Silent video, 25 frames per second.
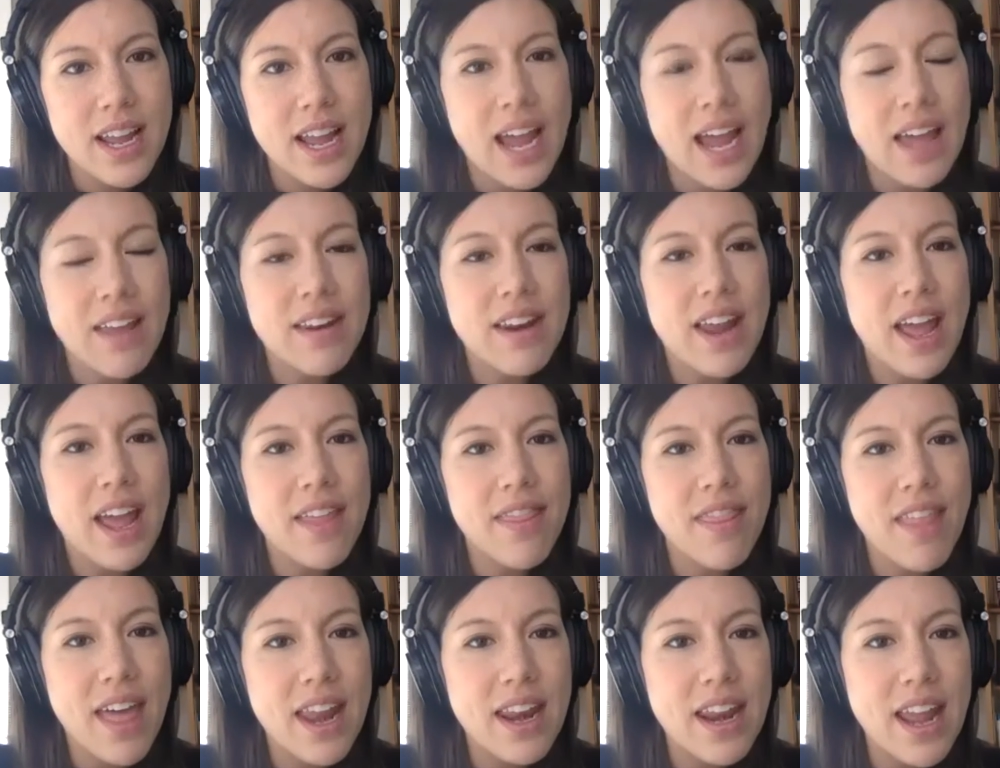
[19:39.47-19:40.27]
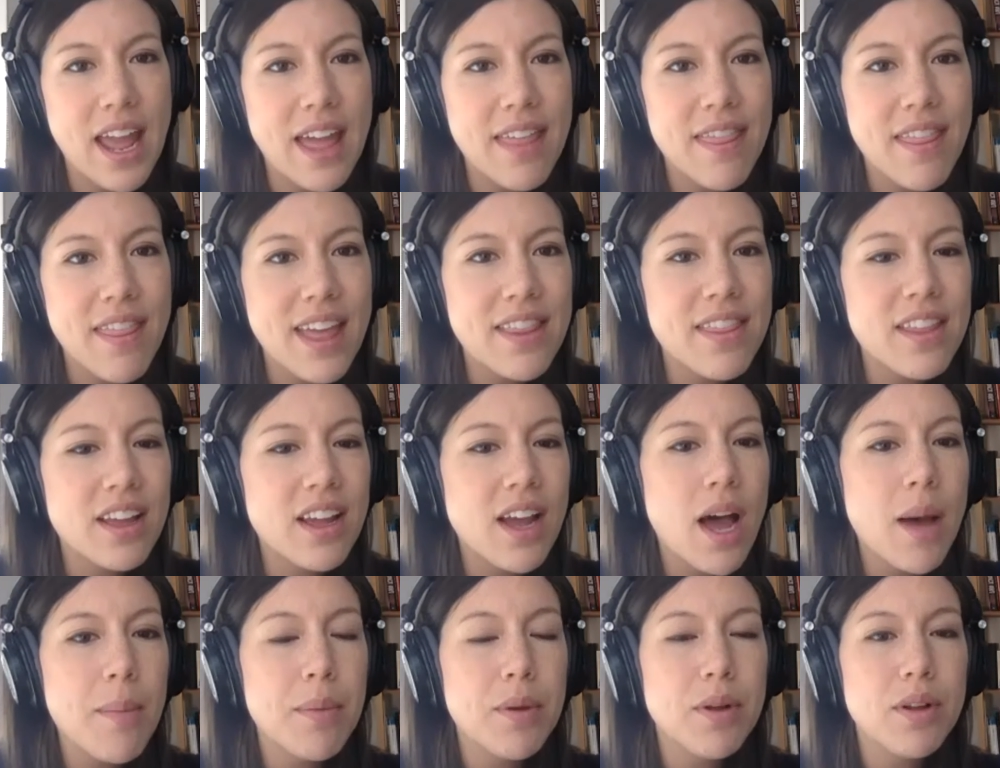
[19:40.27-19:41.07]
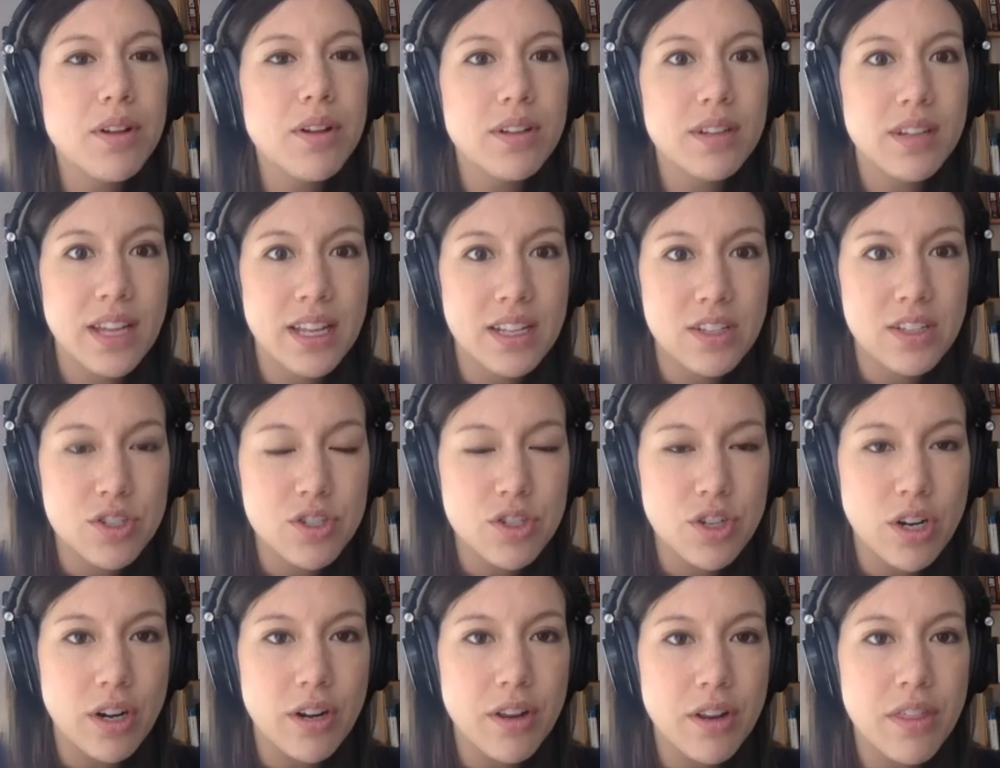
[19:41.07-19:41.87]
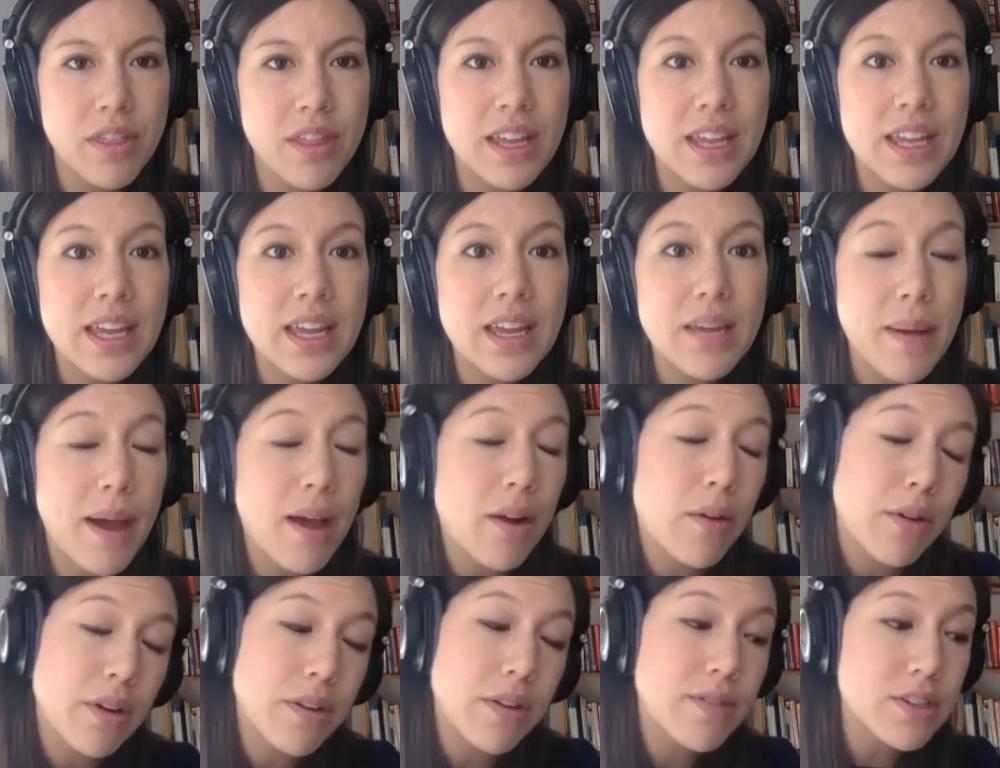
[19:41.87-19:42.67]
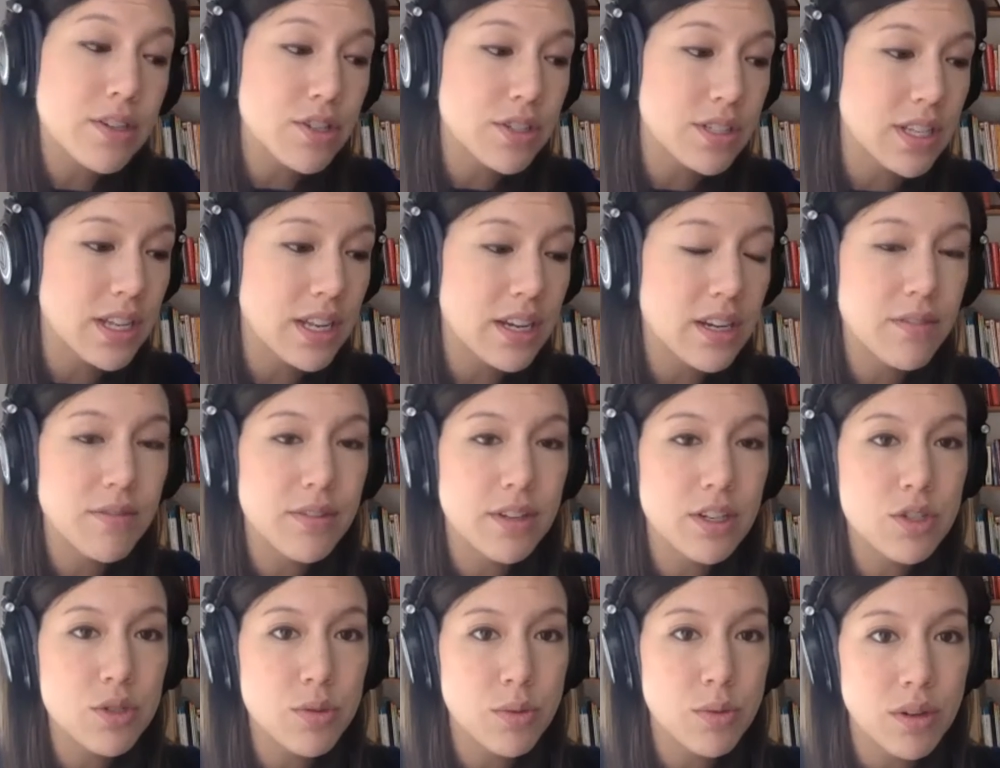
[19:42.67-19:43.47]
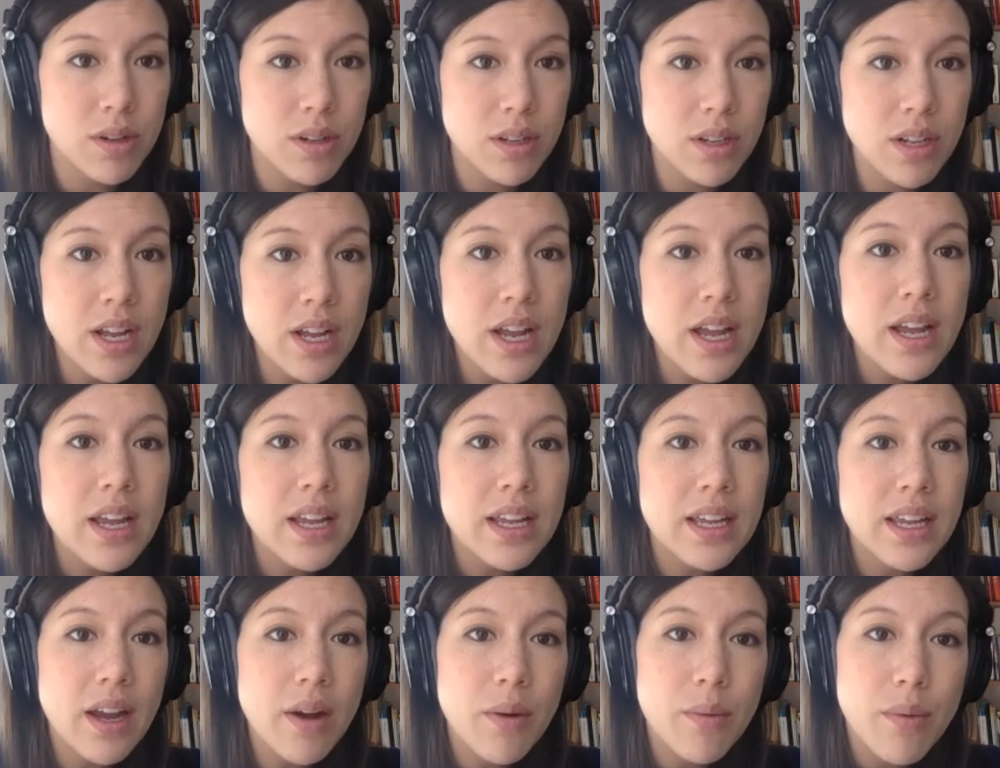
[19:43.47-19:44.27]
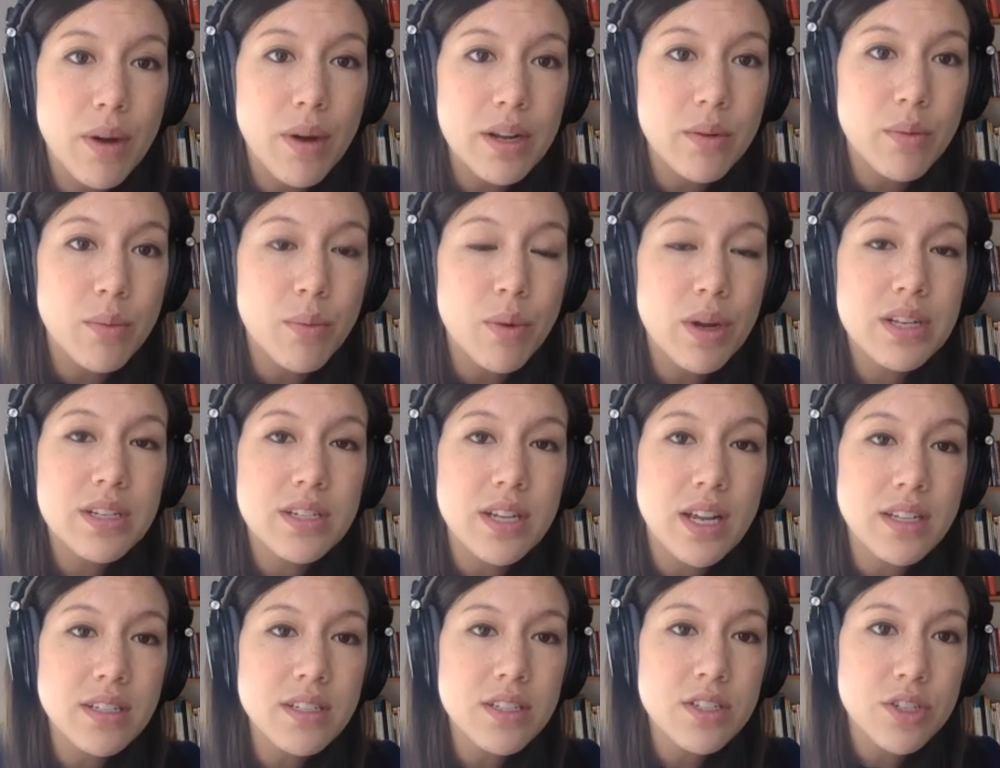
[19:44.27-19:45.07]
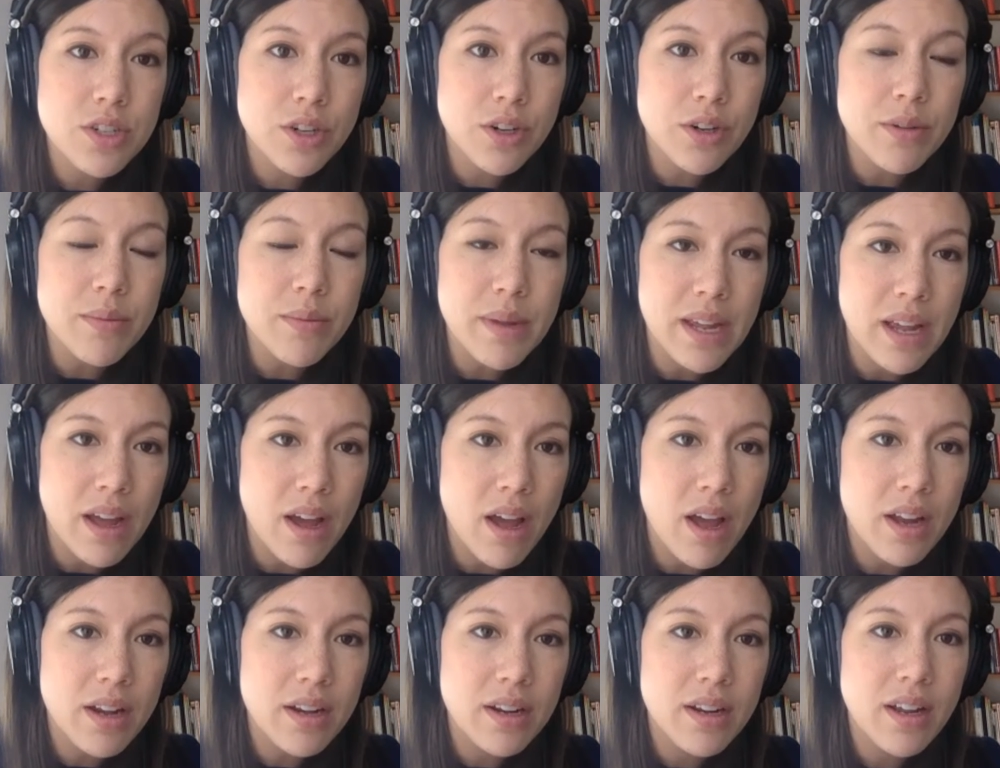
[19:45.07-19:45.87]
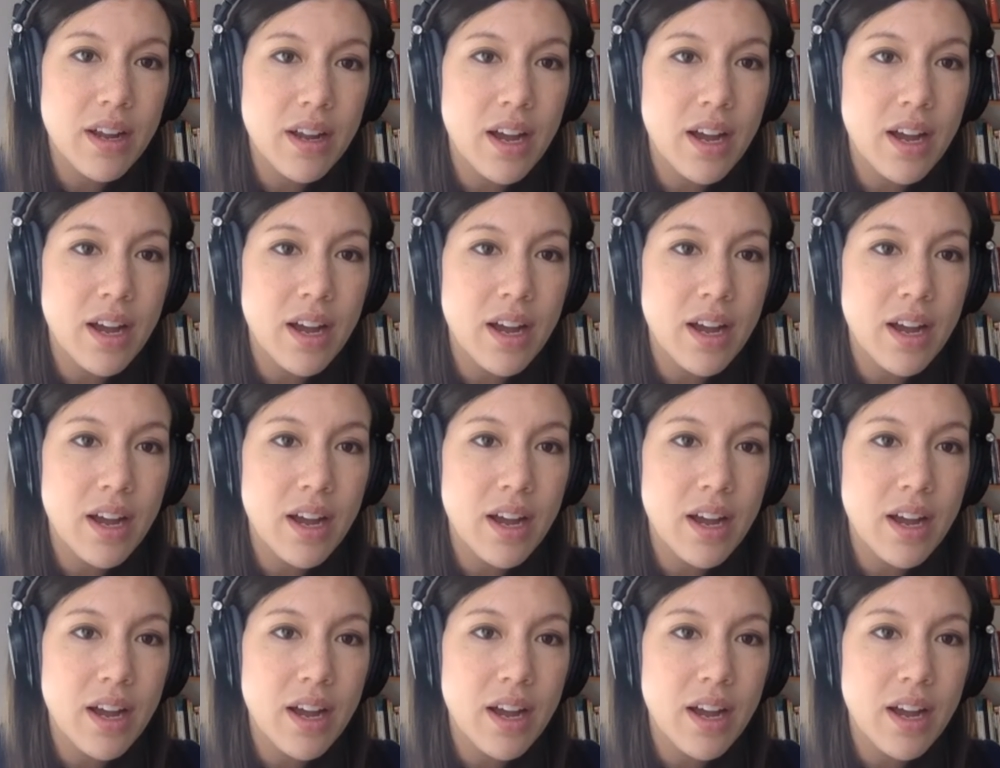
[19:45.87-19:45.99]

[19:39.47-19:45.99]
And and then and then the couple can start thinking about, or even just the individual, yeah, what what does turn me on?